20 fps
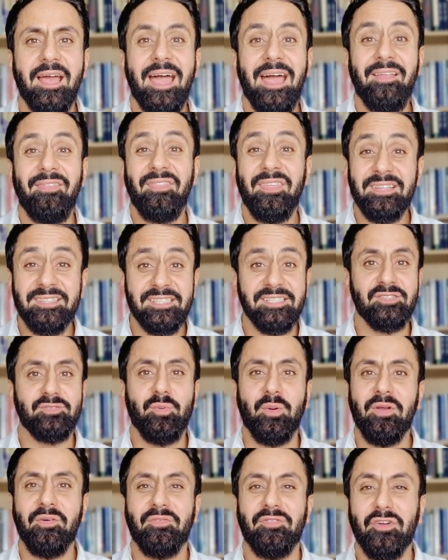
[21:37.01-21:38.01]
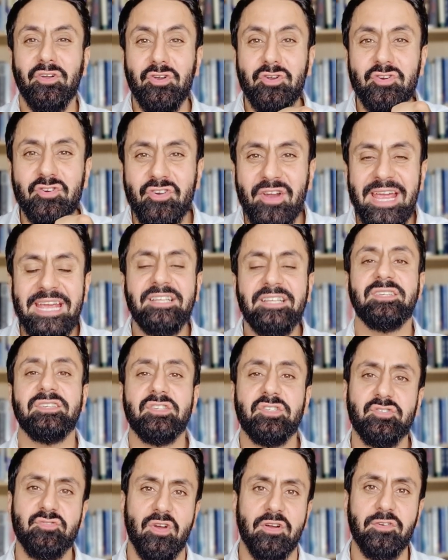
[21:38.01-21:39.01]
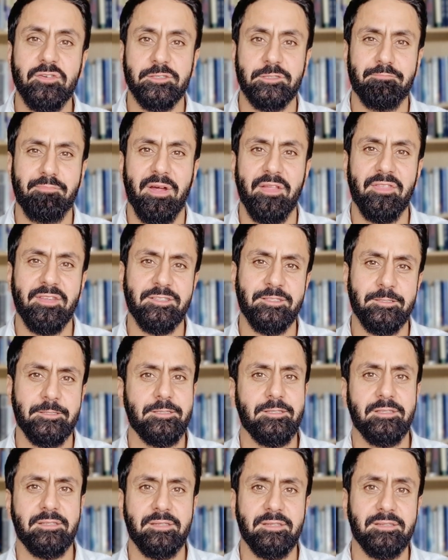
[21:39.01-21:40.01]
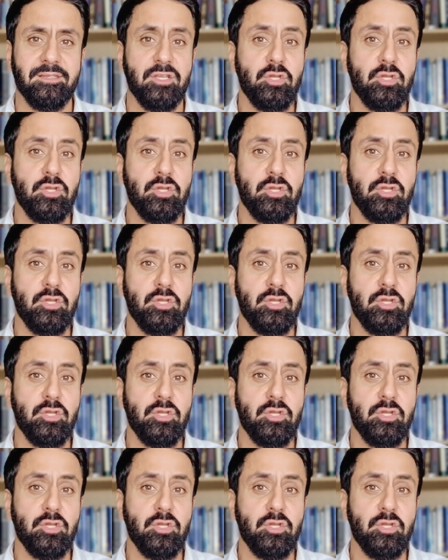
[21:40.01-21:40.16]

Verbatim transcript: And this is one of the greatest struggles, brothers and sisters.